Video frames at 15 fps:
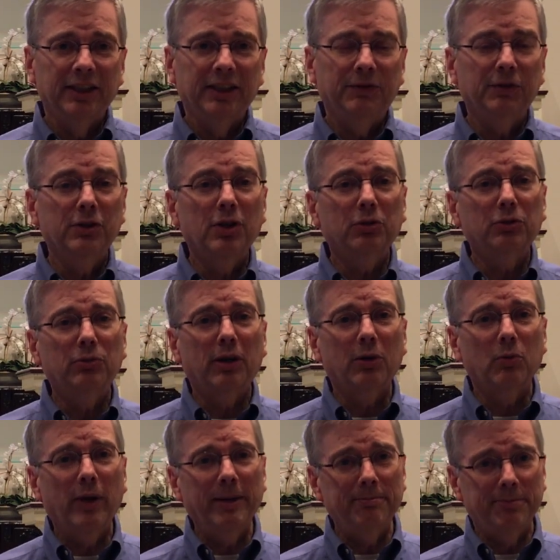If you go to our
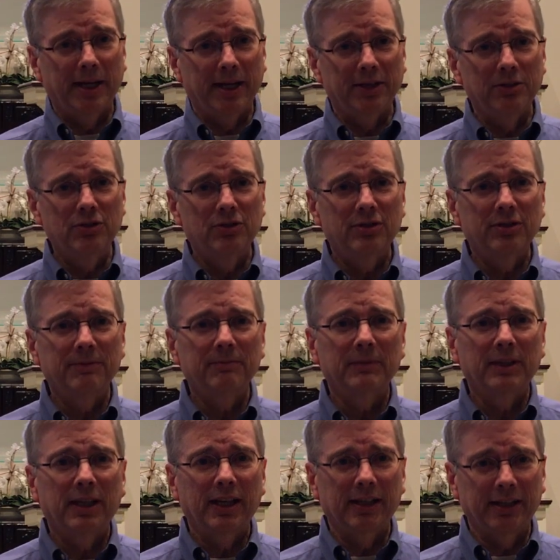webpage,
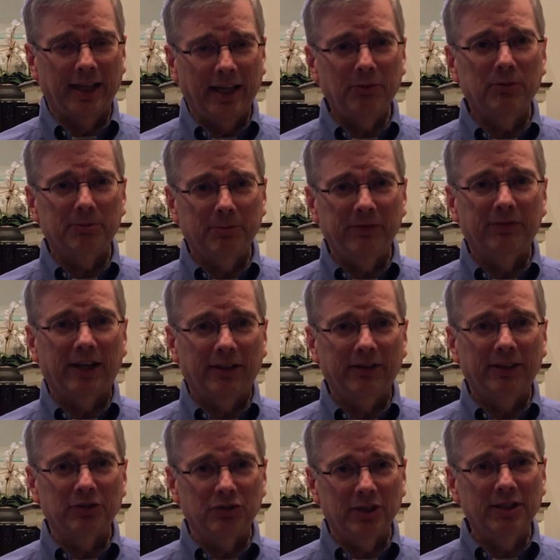and that would be
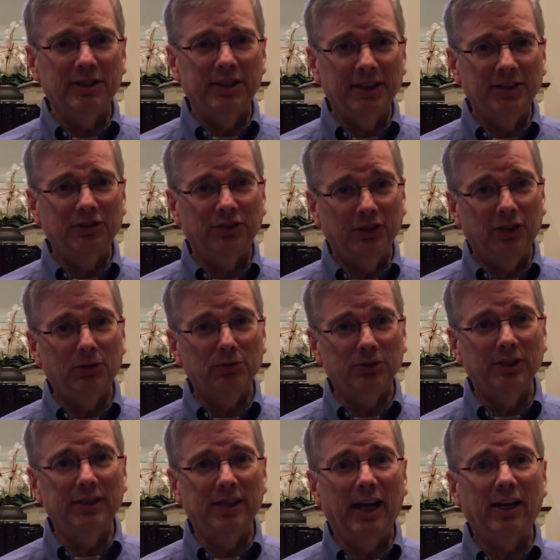found on
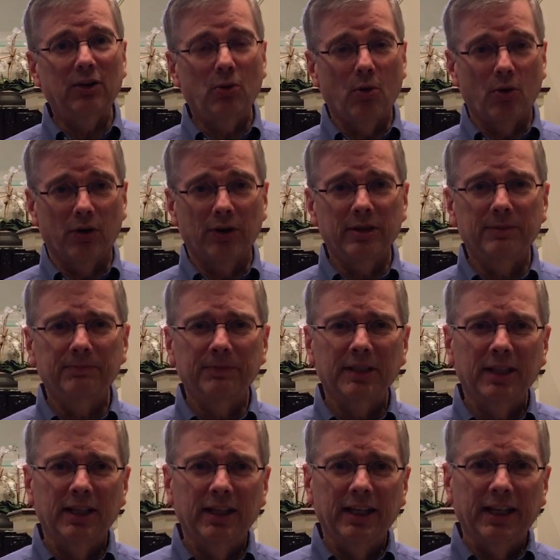gtcoc.org,
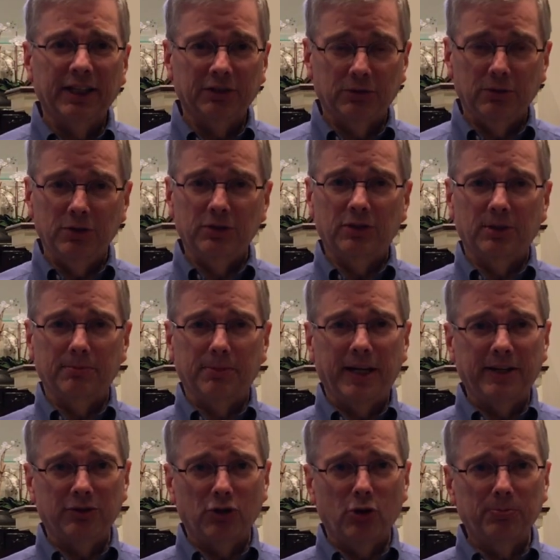as soon as the
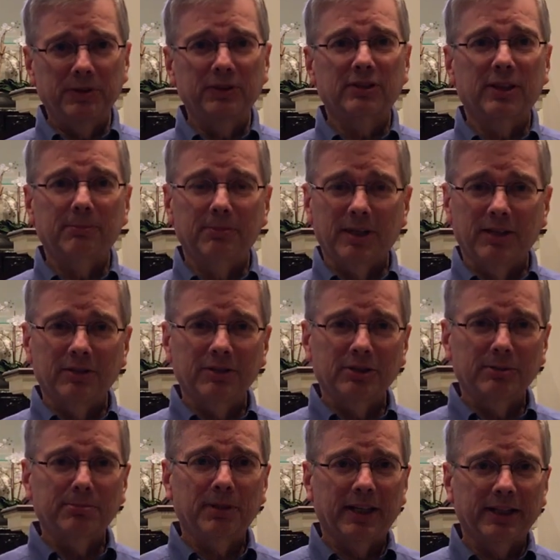page opens up, there
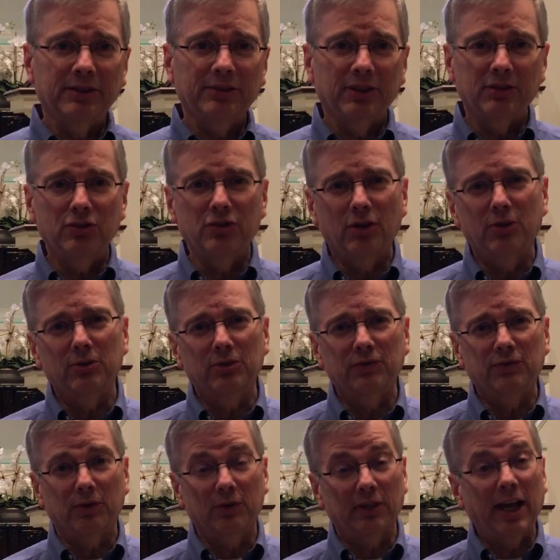is a place that shows
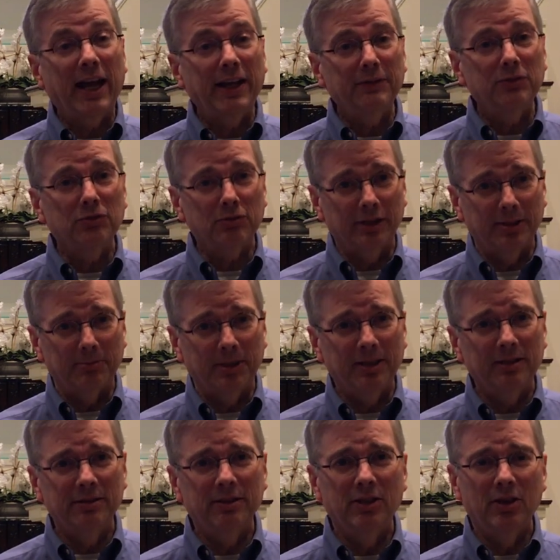for live
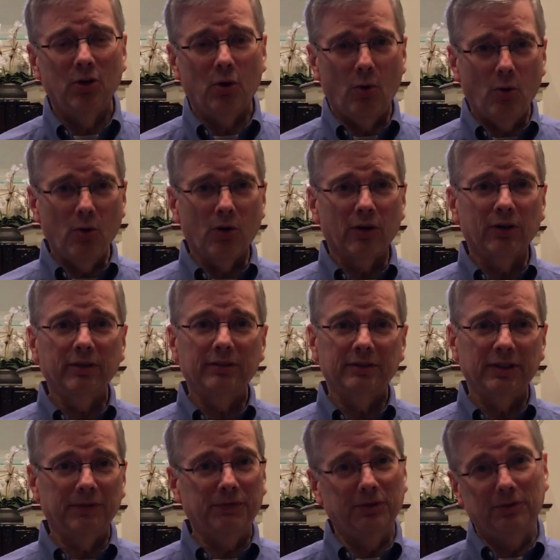streaming, or
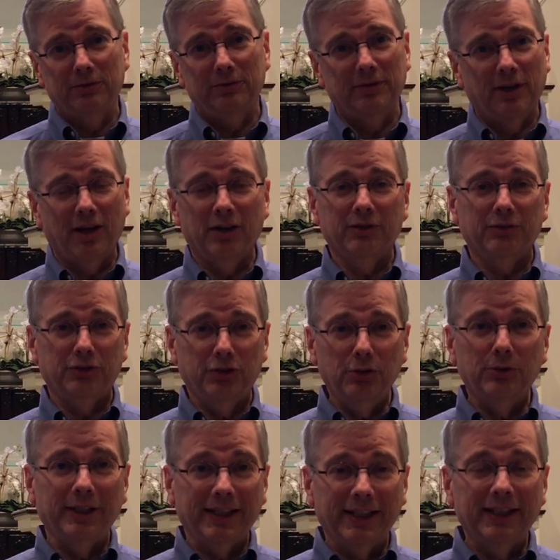if you aren't
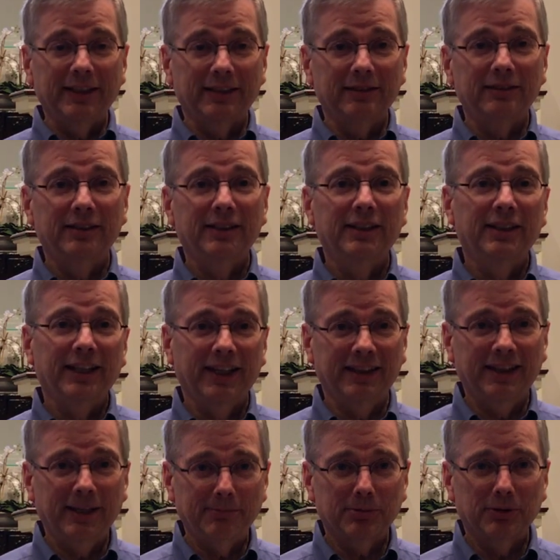tuning in
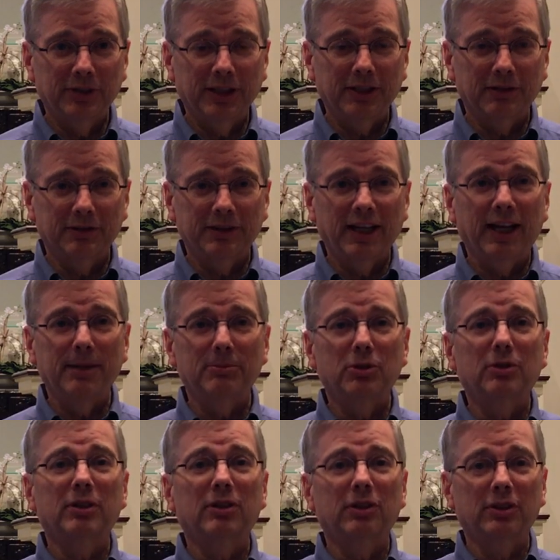at that particular time,
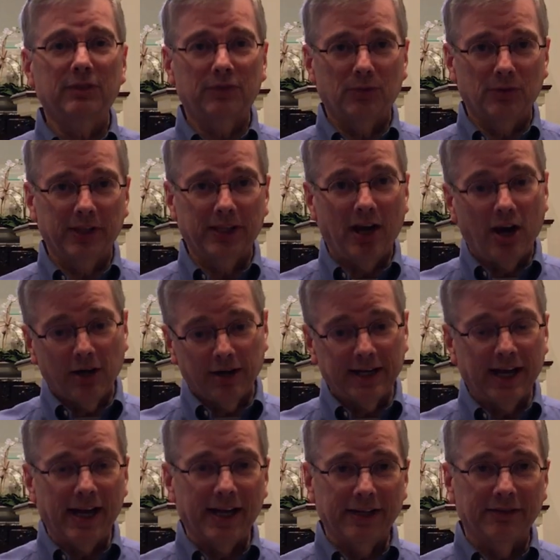you can look for the
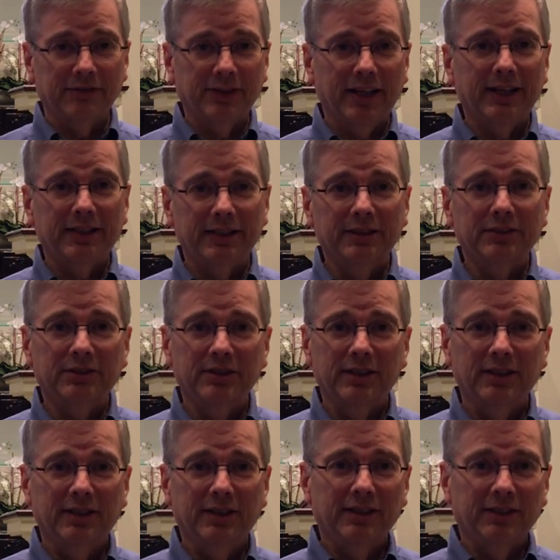archive. That is
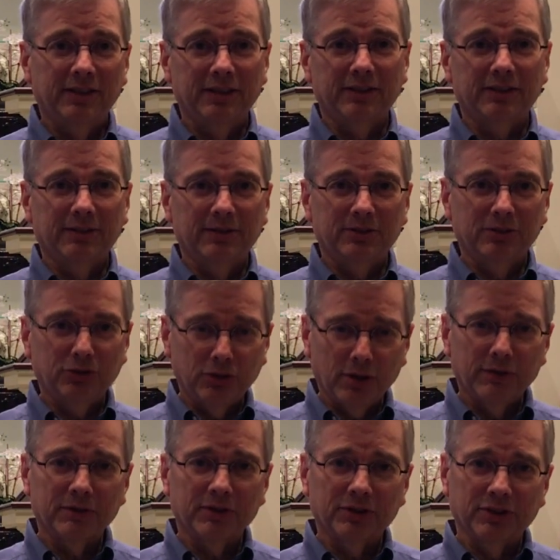the
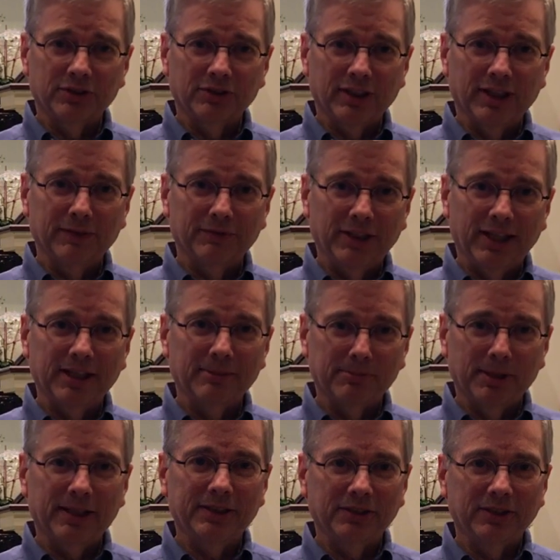services that have taken
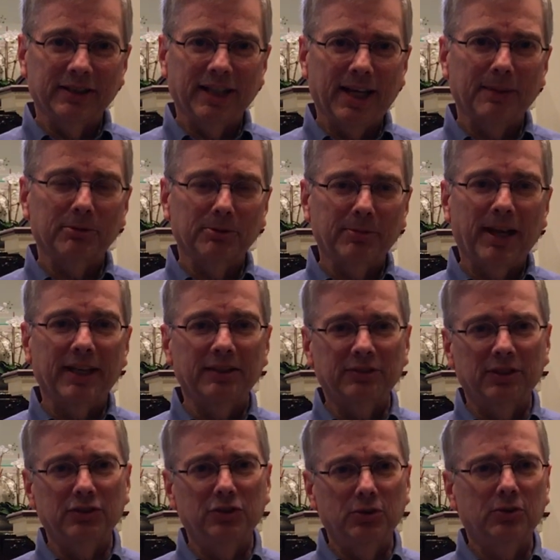place in times
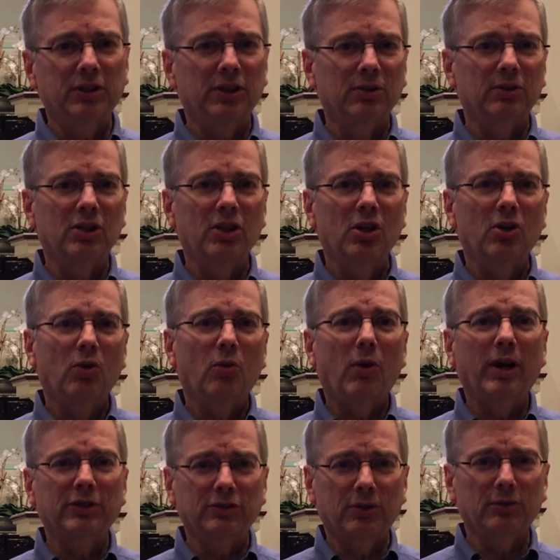past, and you can
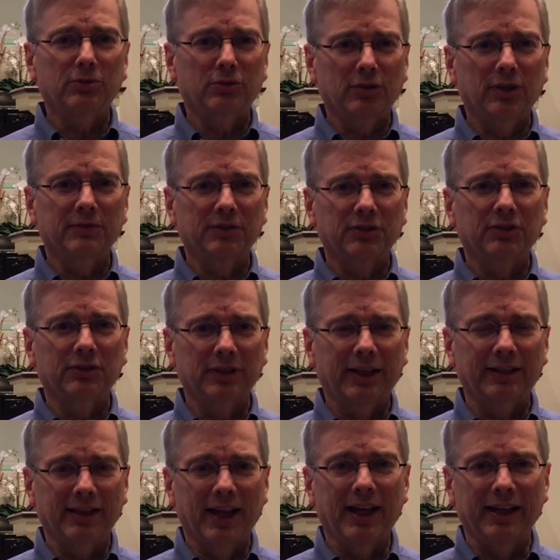watch those services
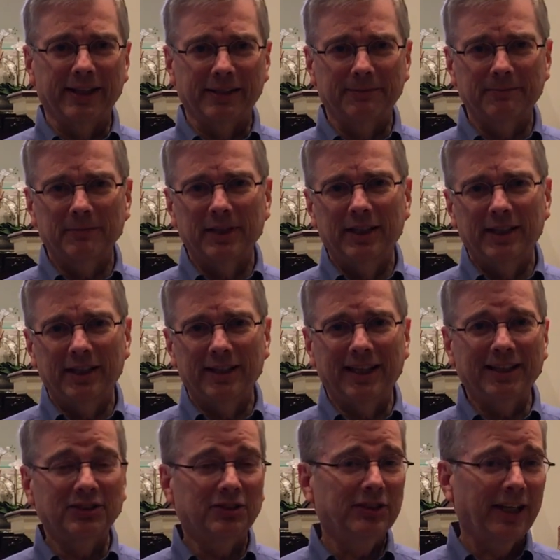online. Uh,
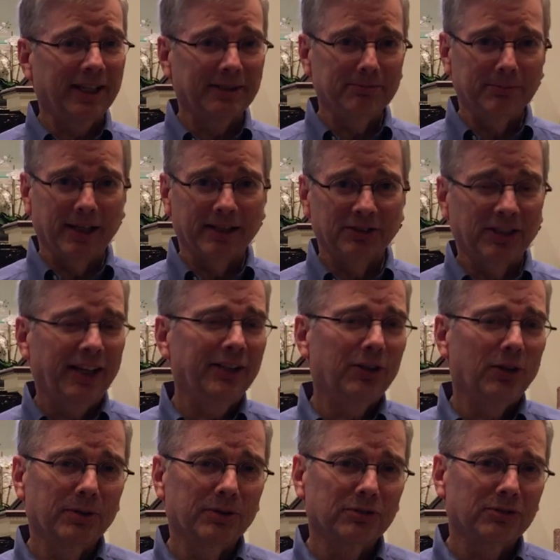that's second best. I
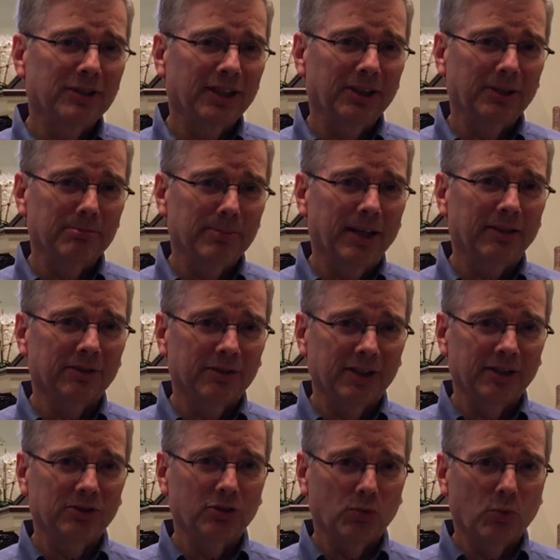there's nothing better
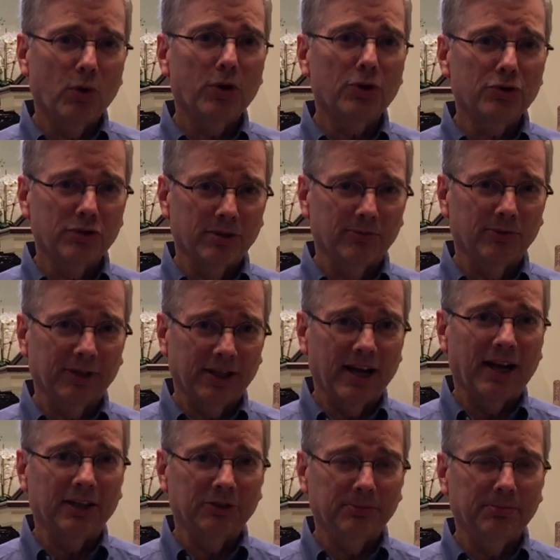than to worship with
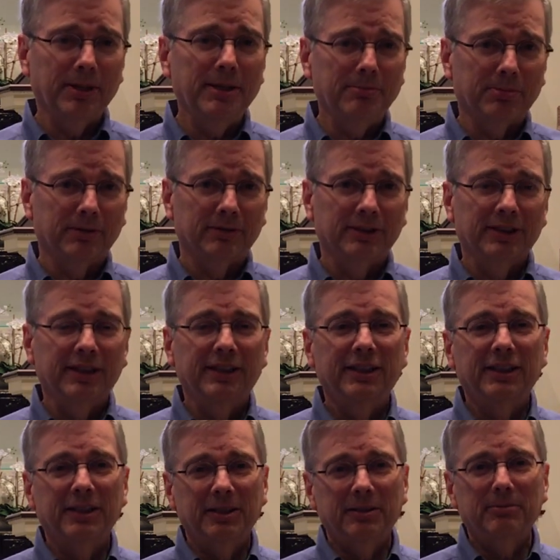God's people.
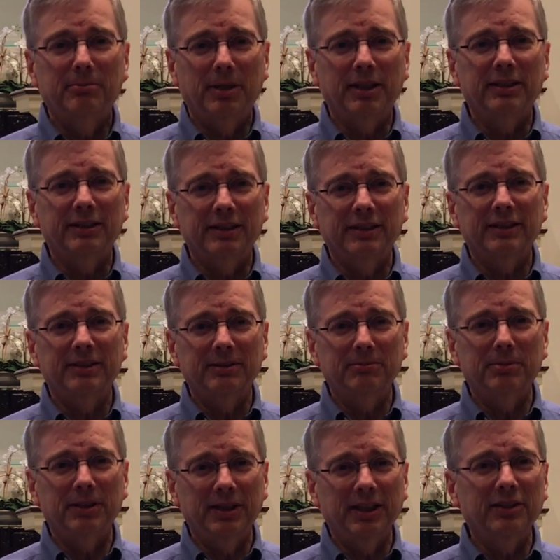But, uh,
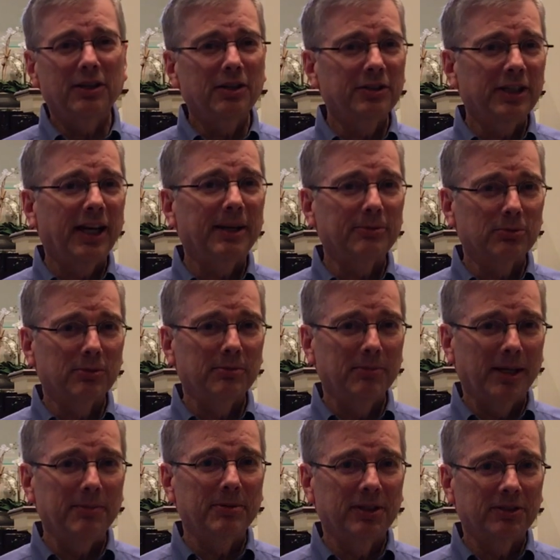but there are times when
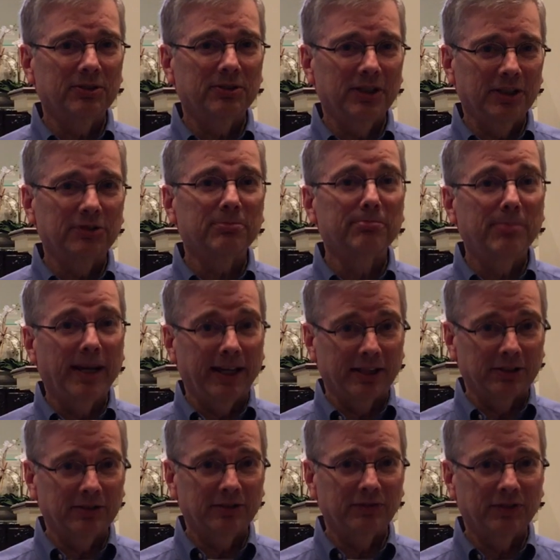maybe it's, it's
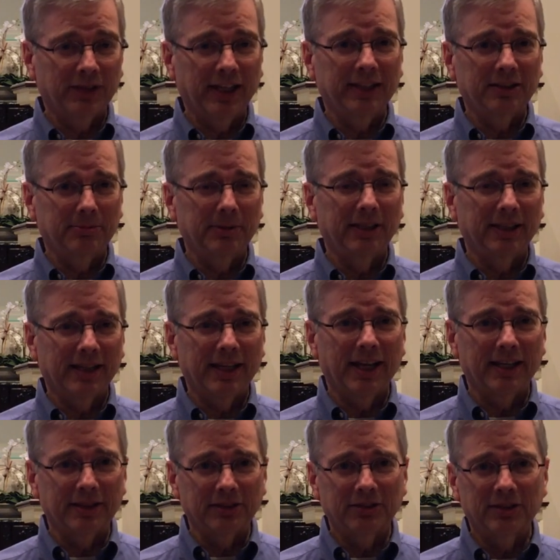best for that to be the
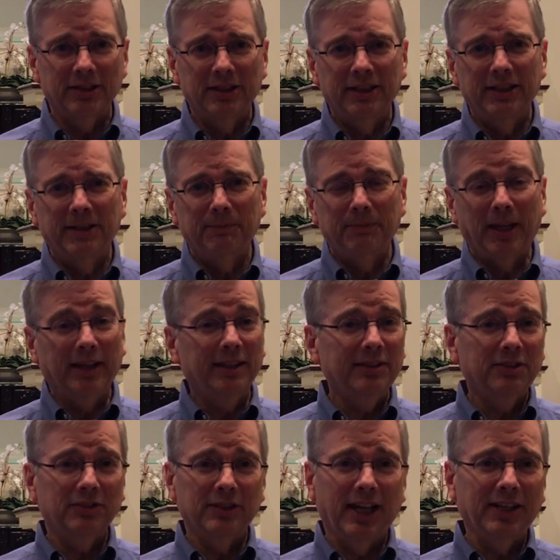case. Now,
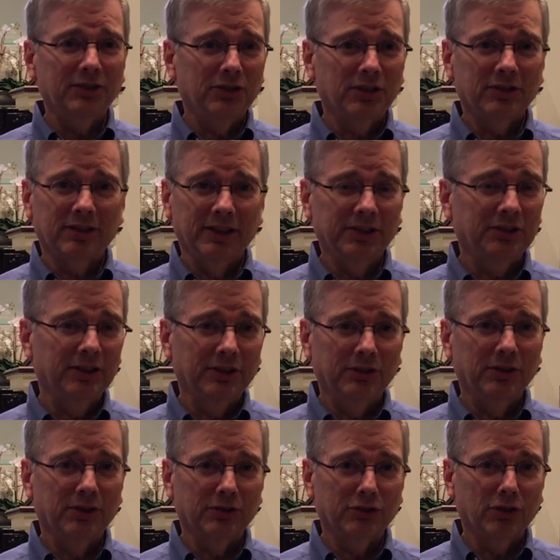this is not just listening
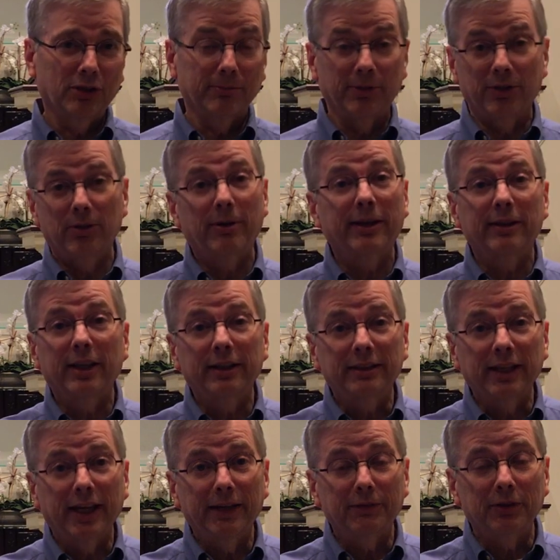to the sermon, though I'd like
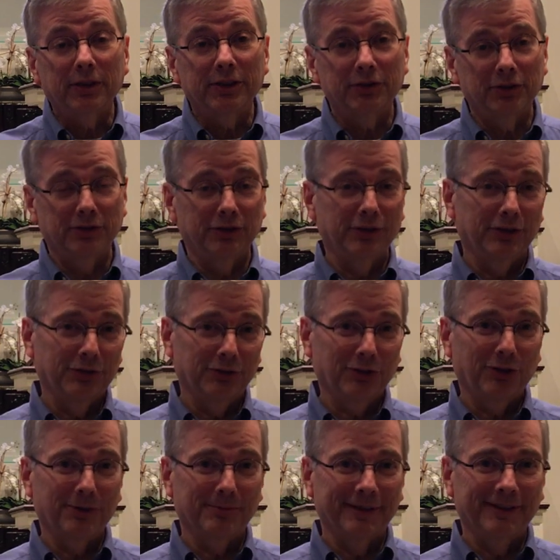to have you listen to the
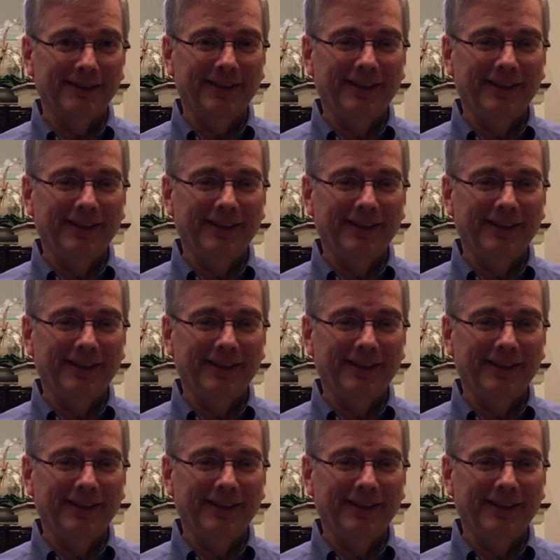sermon.